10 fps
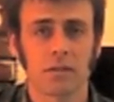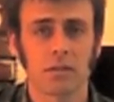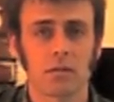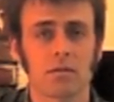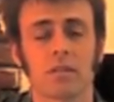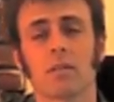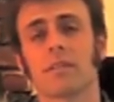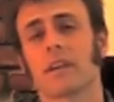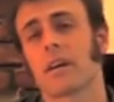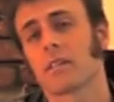to, slow
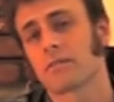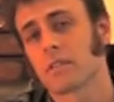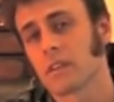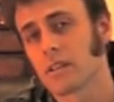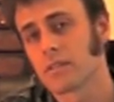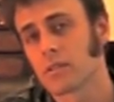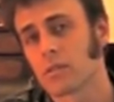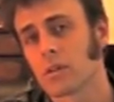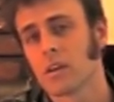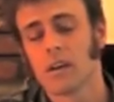it down if you need
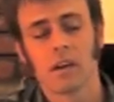to.